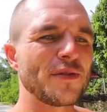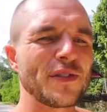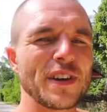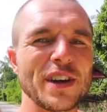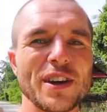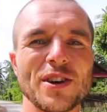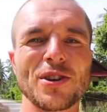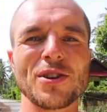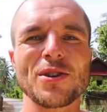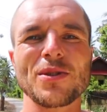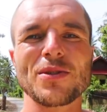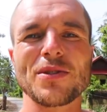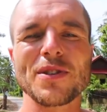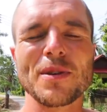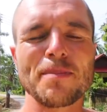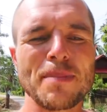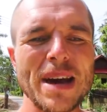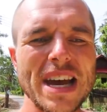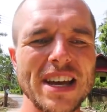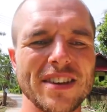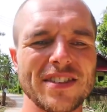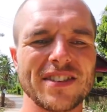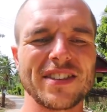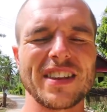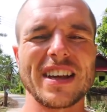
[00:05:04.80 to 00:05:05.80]
feel the
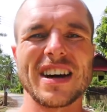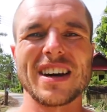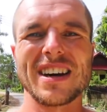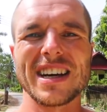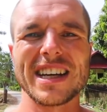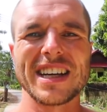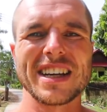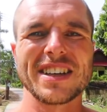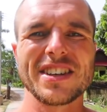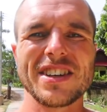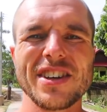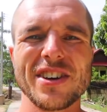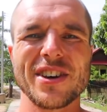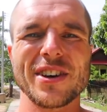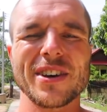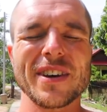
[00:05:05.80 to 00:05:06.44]
best that I can do.